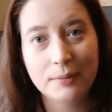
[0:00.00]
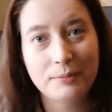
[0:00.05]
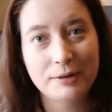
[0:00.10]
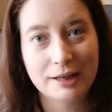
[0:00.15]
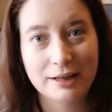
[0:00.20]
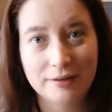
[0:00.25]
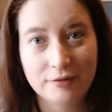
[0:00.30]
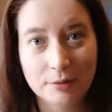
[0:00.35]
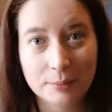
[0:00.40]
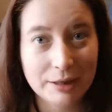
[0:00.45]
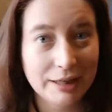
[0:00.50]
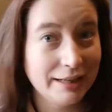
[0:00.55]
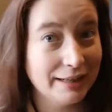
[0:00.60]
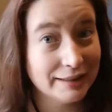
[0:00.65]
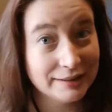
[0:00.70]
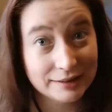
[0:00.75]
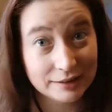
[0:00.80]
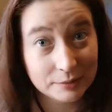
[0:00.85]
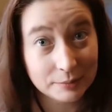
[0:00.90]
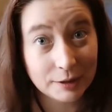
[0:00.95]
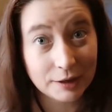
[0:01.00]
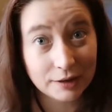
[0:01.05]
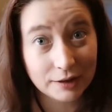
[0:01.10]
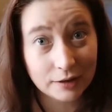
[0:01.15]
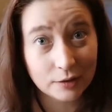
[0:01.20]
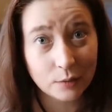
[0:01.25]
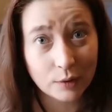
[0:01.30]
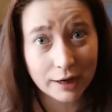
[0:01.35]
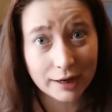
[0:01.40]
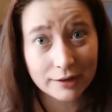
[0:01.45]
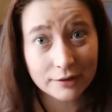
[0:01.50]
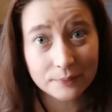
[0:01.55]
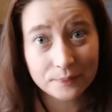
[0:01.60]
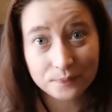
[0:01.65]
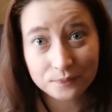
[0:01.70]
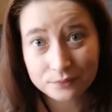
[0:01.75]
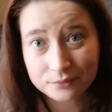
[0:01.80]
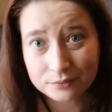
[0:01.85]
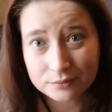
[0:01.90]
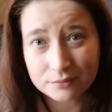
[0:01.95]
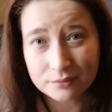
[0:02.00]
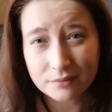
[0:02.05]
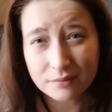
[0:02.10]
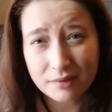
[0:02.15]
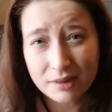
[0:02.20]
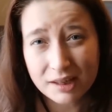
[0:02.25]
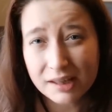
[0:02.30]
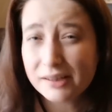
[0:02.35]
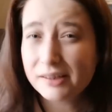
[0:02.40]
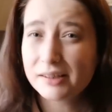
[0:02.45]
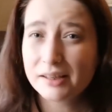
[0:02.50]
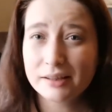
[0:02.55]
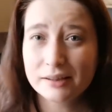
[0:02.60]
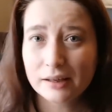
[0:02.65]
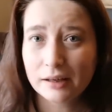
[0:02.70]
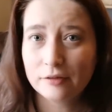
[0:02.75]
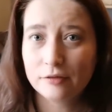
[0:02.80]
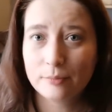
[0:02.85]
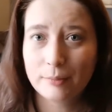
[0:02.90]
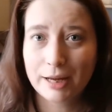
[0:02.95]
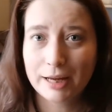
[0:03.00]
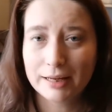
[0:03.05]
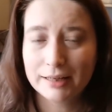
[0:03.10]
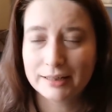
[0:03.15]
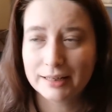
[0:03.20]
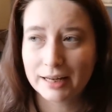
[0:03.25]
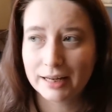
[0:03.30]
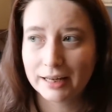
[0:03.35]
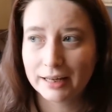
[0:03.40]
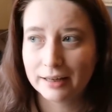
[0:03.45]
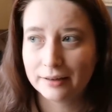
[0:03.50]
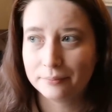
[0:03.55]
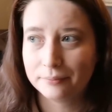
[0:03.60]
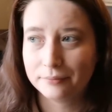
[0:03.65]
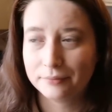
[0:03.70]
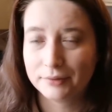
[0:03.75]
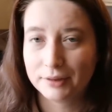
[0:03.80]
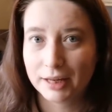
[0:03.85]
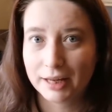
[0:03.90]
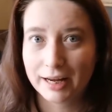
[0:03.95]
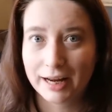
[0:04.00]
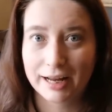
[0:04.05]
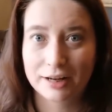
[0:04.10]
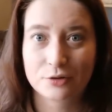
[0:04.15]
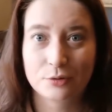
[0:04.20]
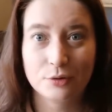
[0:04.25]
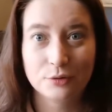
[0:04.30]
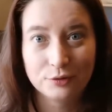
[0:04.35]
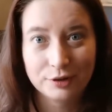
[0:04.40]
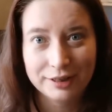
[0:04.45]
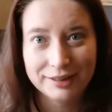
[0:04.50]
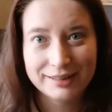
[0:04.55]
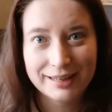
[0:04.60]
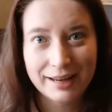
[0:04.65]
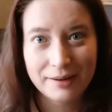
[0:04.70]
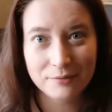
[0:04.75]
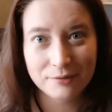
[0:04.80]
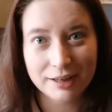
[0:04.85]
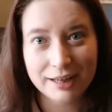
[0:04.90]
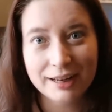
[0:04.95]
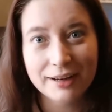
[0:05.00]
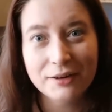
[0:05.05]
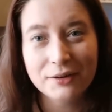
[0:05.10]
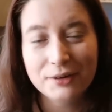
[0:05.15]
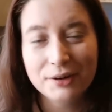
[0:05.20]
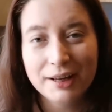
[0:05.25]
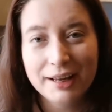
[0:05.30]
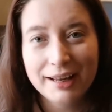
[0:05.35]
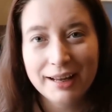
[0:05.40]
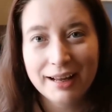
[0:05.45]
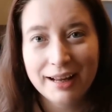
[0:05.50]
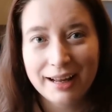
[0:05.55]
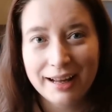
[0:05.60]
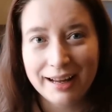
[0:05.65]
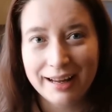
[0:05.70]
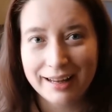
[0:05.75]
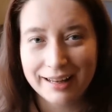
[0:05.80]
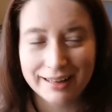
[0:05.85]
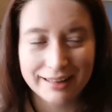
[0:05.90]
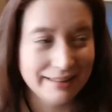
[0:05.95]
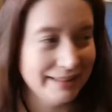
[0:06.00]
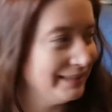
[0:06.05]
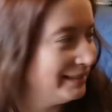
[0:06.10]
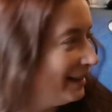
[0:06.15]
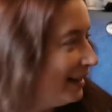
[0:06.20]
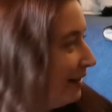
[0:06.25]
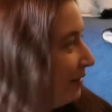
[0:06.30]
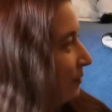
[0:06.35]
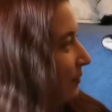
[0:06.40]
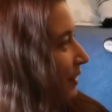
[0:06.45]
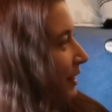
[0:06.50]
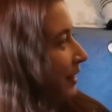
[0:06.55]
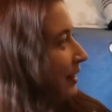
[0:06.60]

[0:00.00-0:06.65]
update everybody because it's been a little while since I've made an actual real-time video, and yeah.